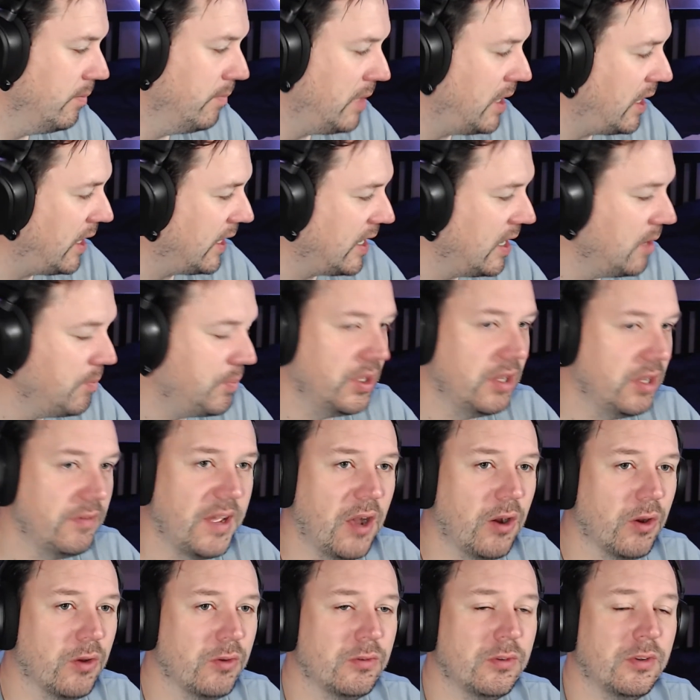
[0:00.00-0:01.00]
And I can't believe
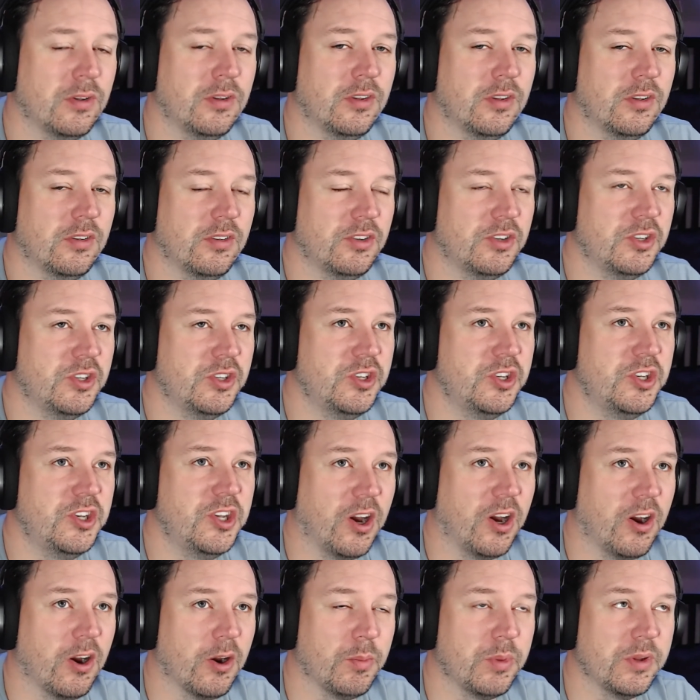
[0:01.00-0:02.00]
how
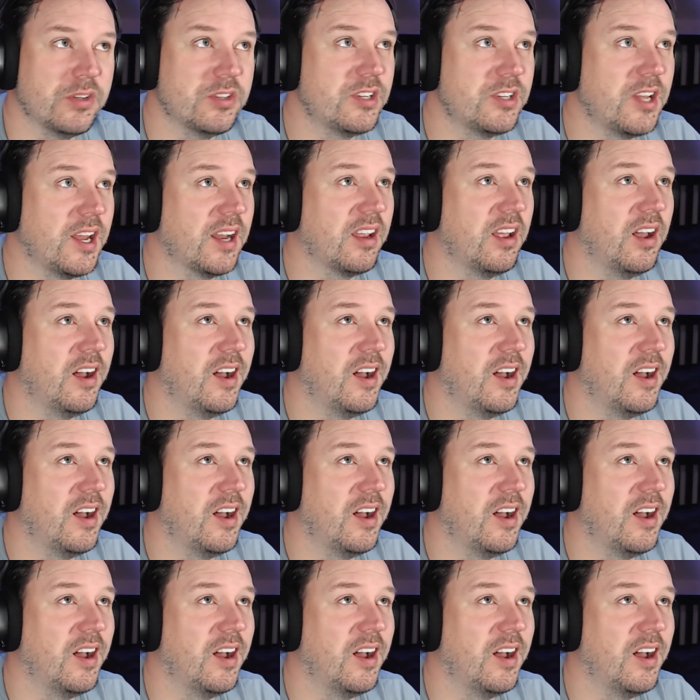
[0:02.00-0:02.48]
garbage that